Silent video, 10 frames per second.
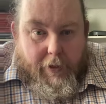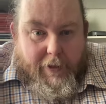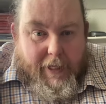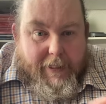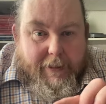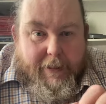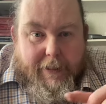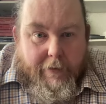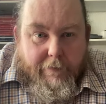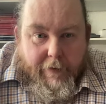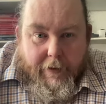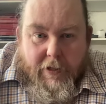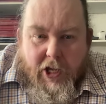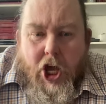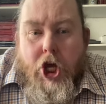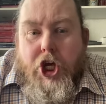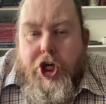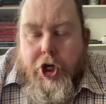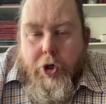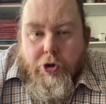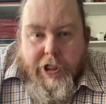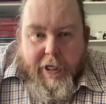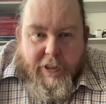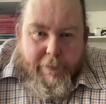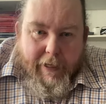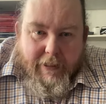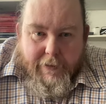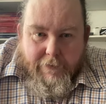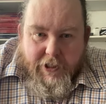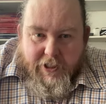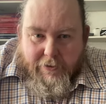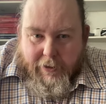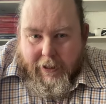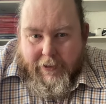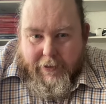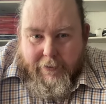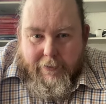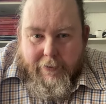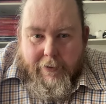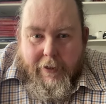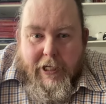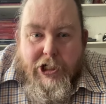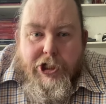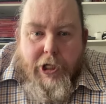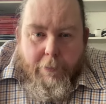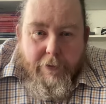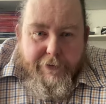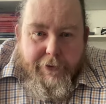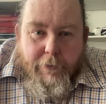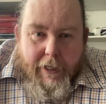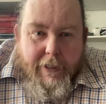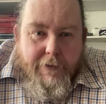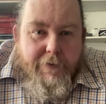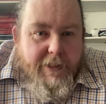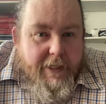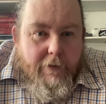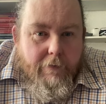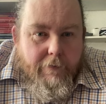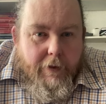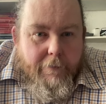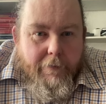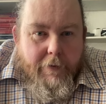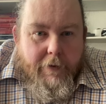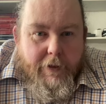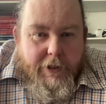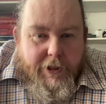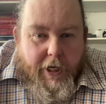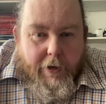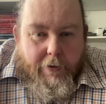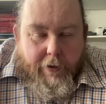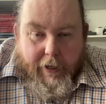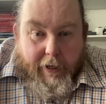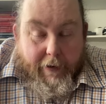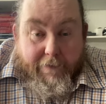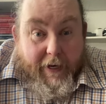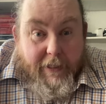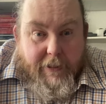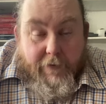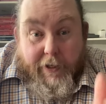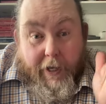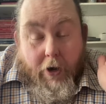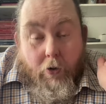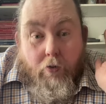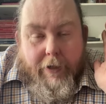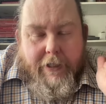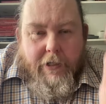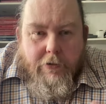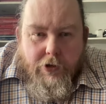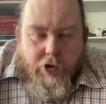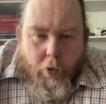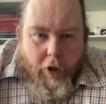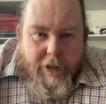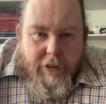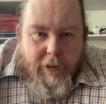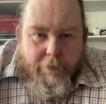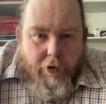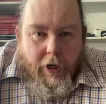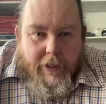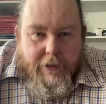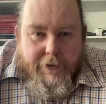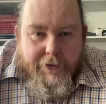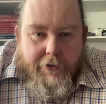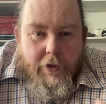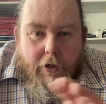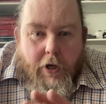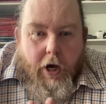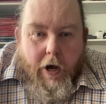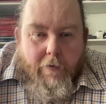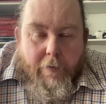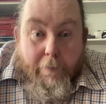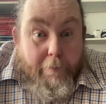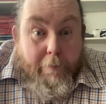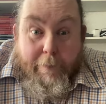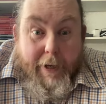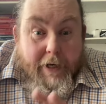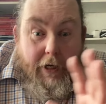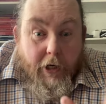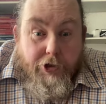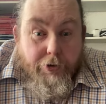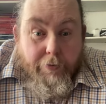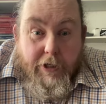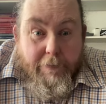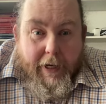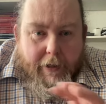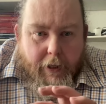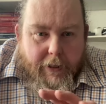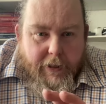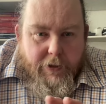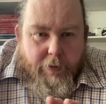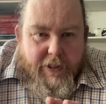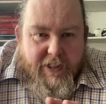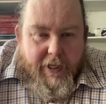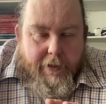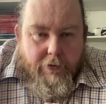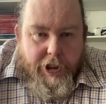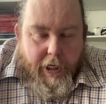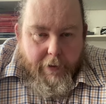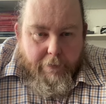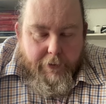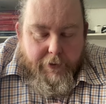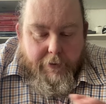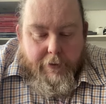These are silver. Hugely expensive to do this. Doubles the weight of the silver. So effectively, they're already twice the price of a big luxurious pair like this with steel chapes.